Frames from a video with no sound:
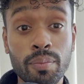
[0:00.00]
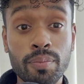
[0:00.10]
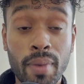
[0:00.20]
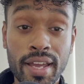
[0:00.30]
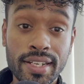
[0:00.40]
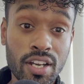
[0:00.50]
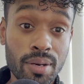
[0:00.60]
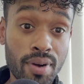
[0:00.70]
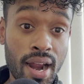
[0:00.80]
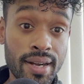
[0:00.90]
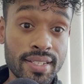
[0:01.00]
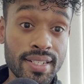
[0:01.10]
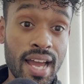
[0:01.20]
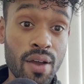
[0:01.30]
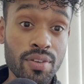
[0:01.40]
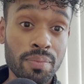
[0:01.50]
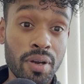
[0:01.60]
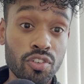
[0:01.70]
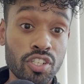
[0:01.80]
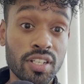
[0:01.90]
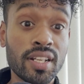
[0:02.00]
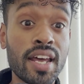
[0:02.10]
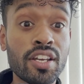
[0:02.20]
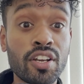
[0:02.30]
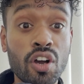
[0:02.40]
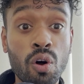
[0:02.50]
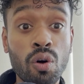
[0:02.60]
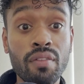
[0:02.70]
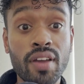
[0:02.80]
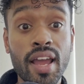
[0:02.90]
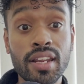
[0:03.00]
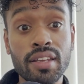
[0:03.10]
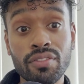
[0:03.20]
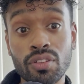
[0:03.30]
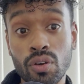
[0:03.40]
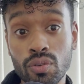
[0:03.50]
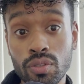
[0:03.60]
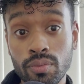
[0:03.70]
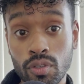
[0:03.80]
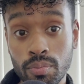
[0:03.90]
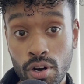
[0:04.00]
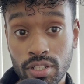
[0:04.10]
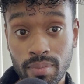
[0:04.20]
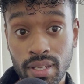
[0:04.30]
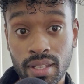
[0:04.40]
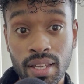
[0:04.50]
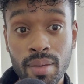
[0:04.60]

my entire practice now is about just letting go of any of those parts of me.